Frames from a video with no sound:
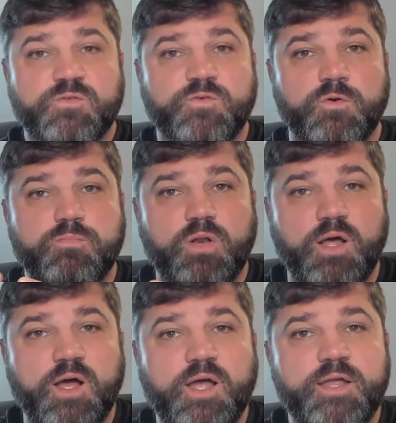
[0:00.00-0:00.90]
through
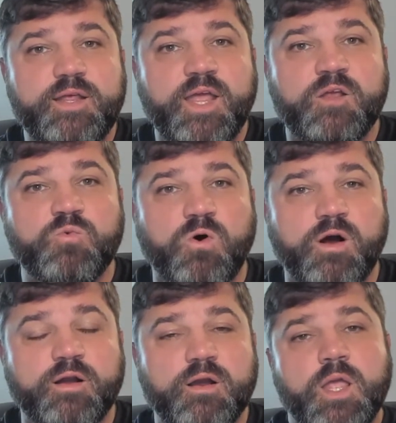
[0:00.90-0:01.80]
blood and
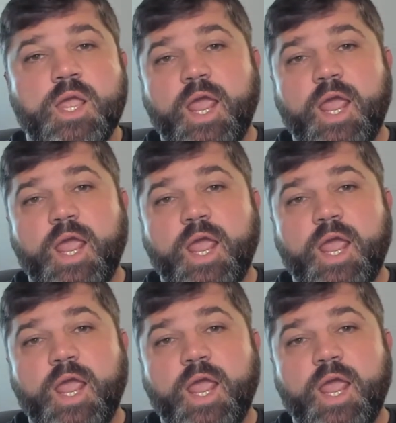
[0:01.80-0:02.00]
water.